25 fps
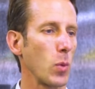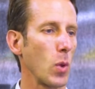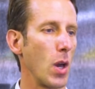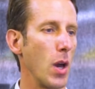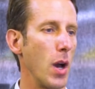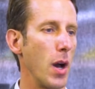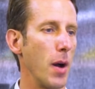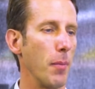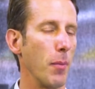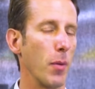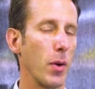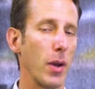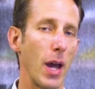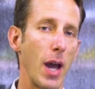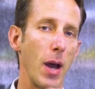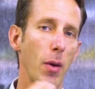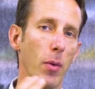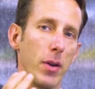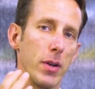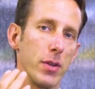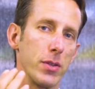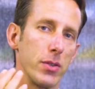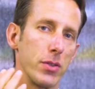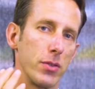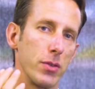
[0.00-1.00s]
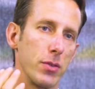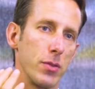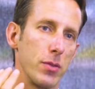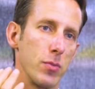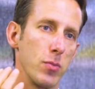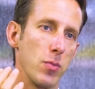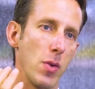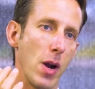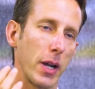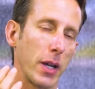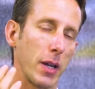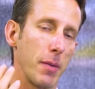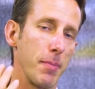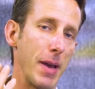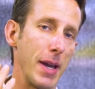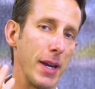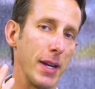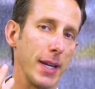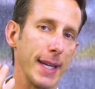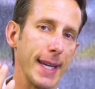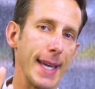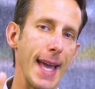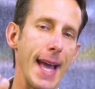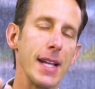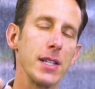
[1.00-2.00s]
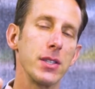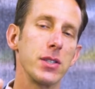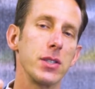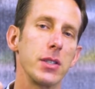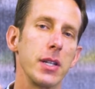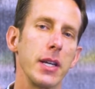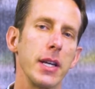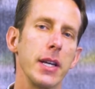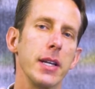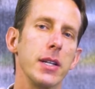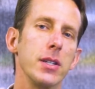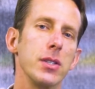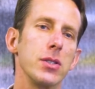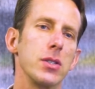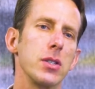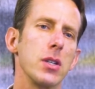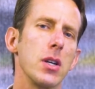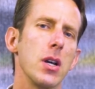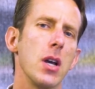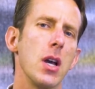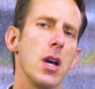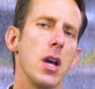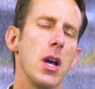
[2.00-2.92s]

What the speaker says: What I would recommend against is,